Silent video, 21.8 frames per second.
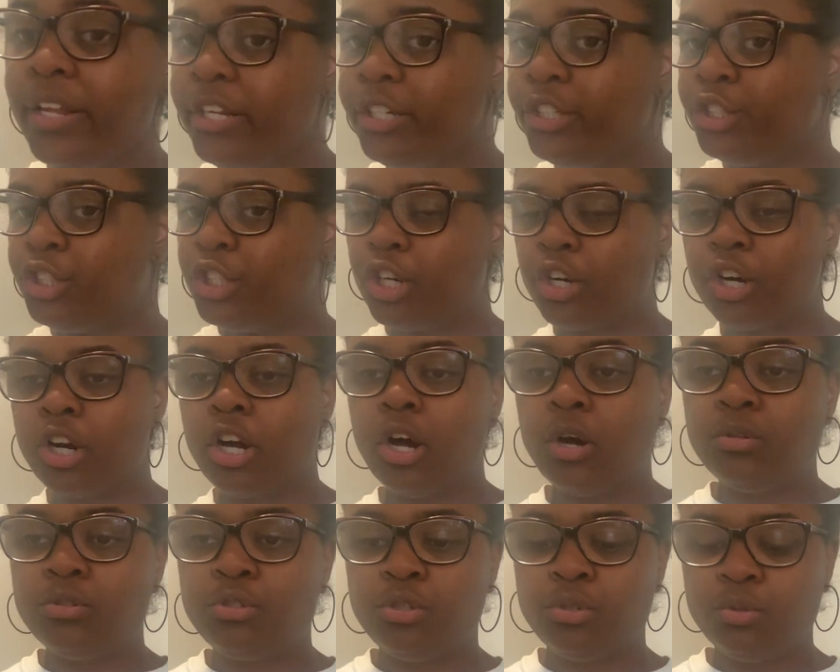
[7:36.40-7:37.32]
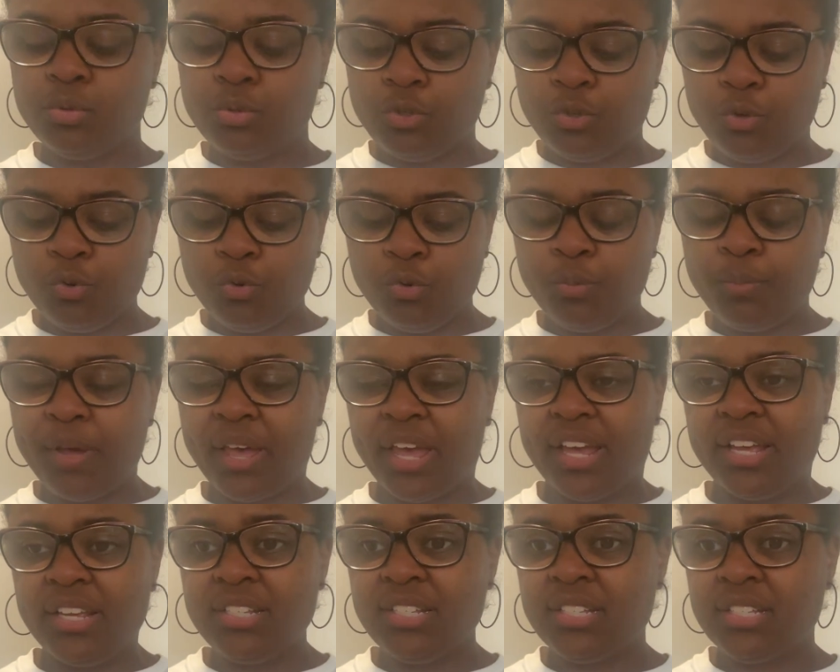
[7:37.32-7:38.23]
is your go-to
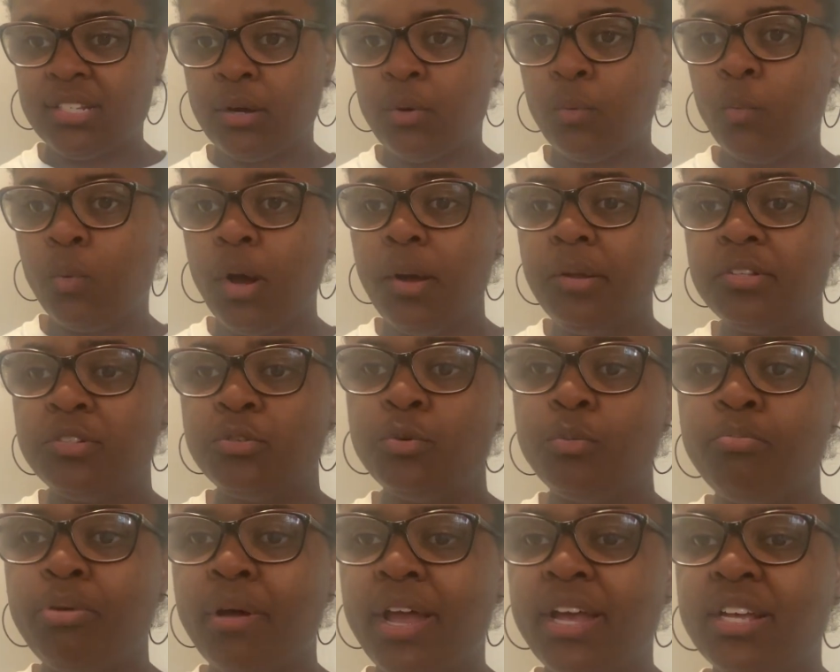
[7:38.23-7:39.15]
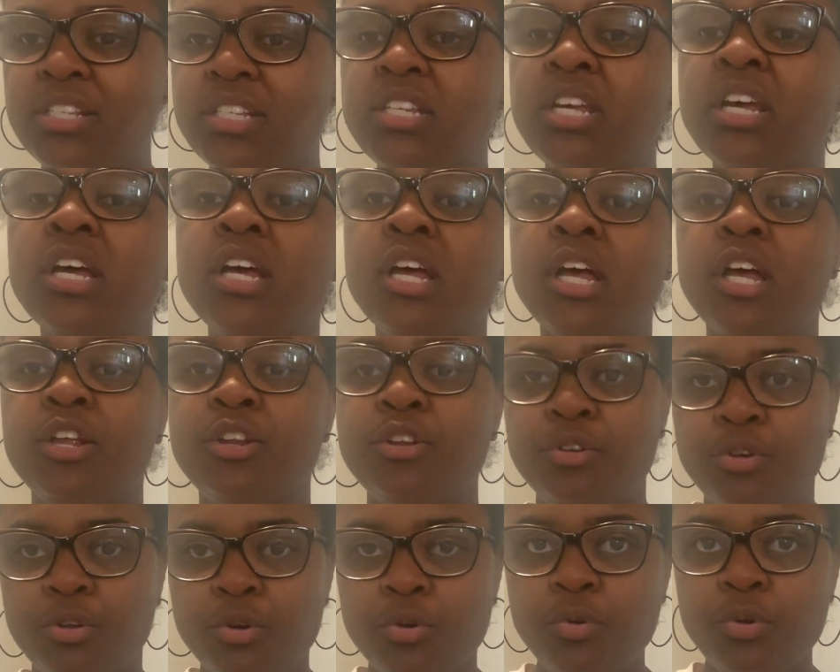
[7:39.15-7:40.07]
toothpaste? What toothpaste
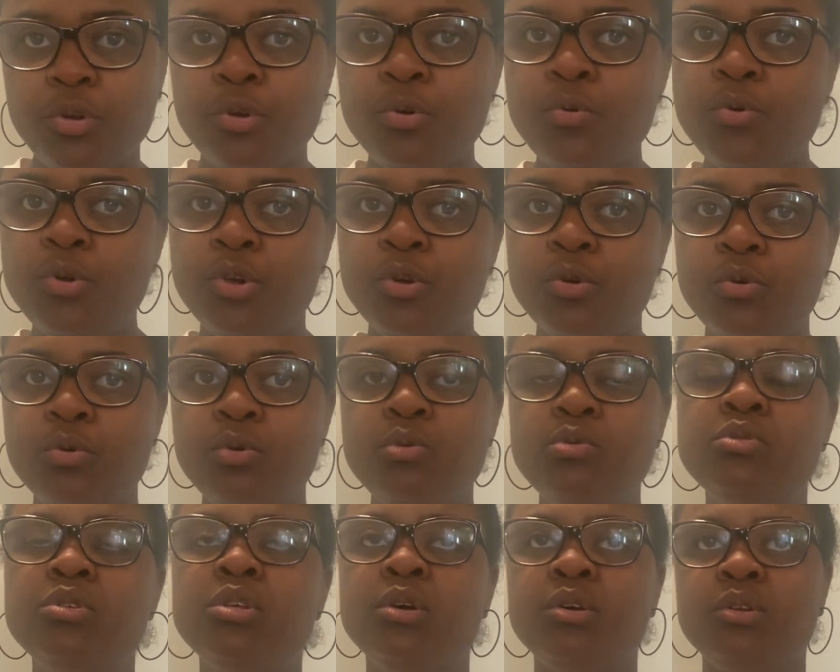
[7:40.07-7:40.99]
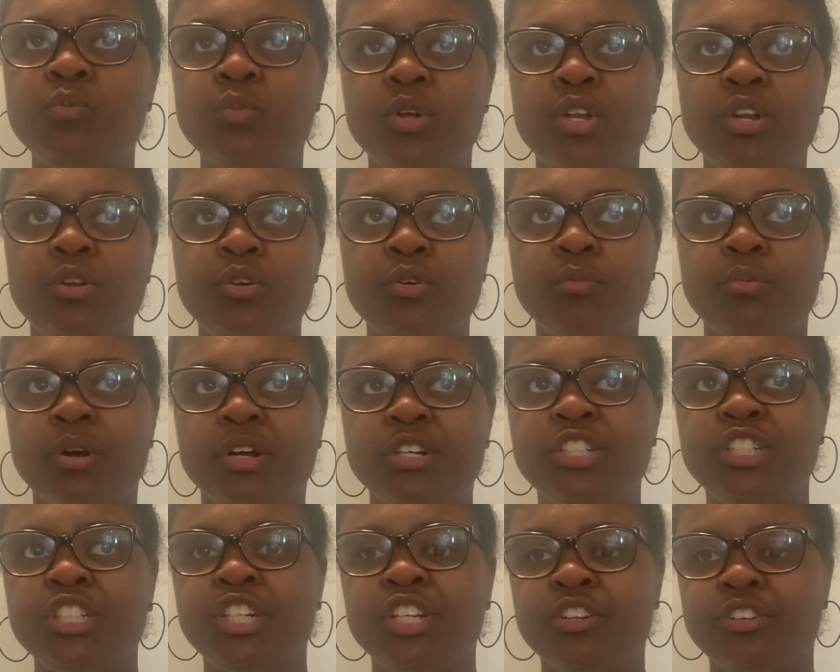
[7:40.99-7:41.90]
do you use when you're
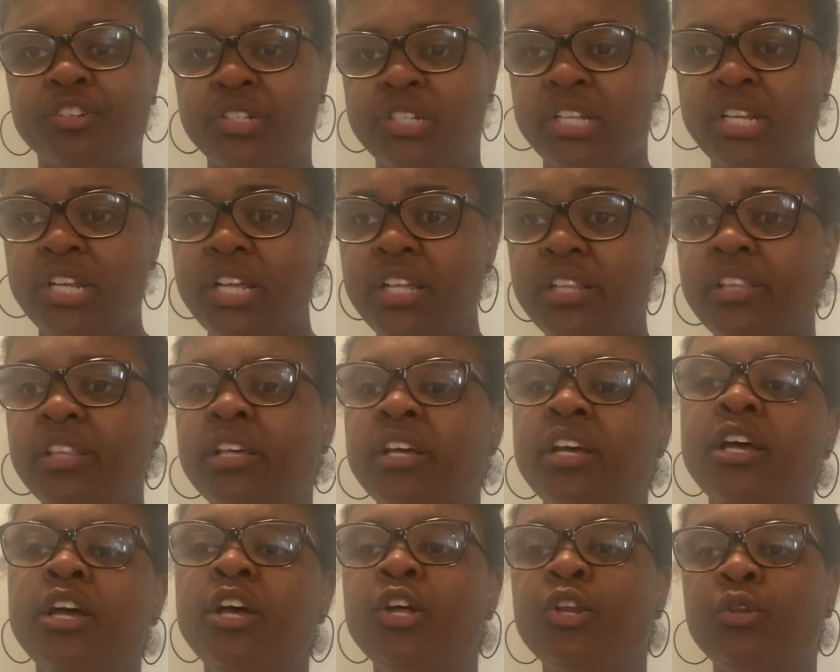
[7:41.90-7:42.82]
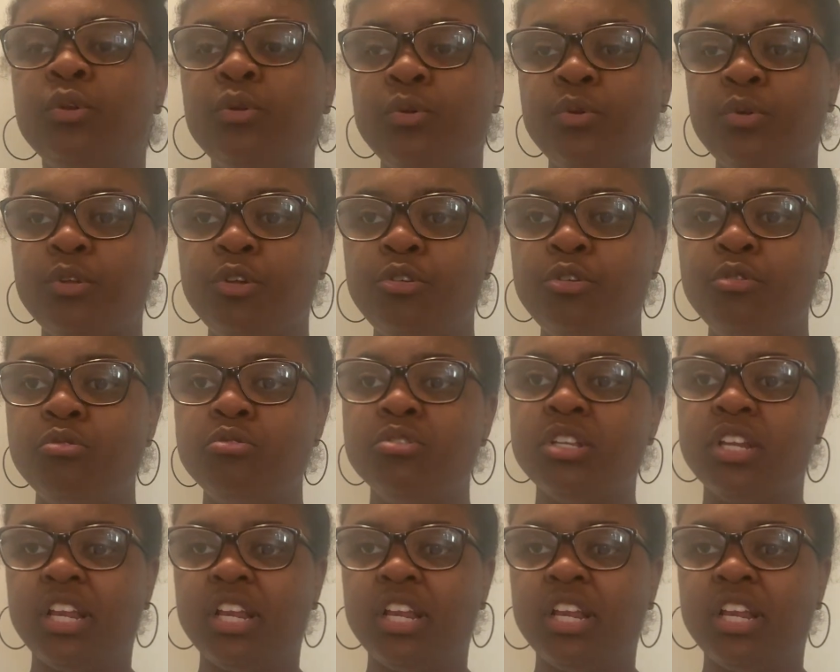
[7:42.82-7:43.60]
brushing your teeth? Do you use an